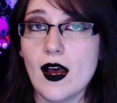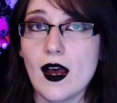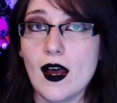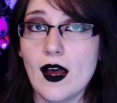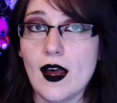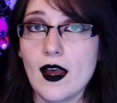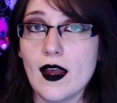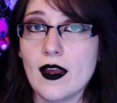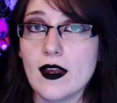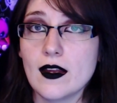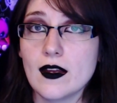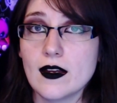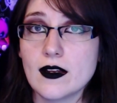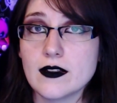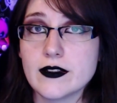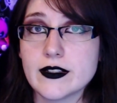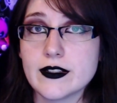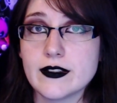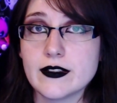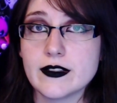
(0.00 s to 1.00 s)
I
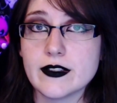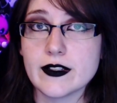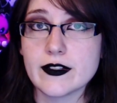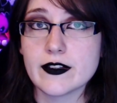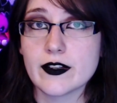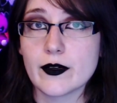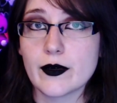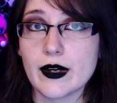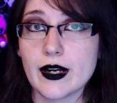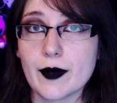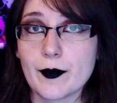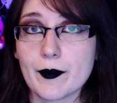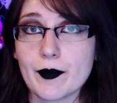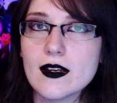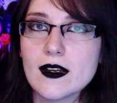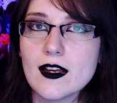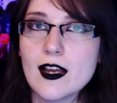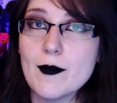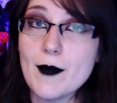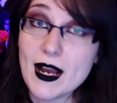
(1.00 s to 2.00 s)
disagree.
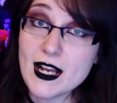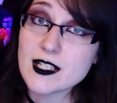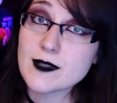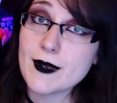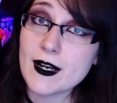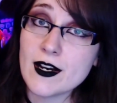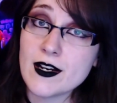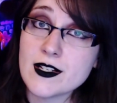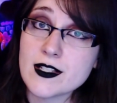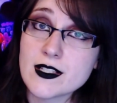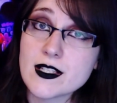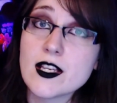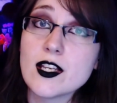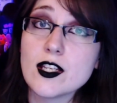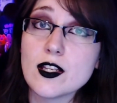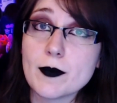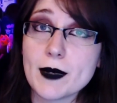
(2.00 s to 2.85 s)
In my experience,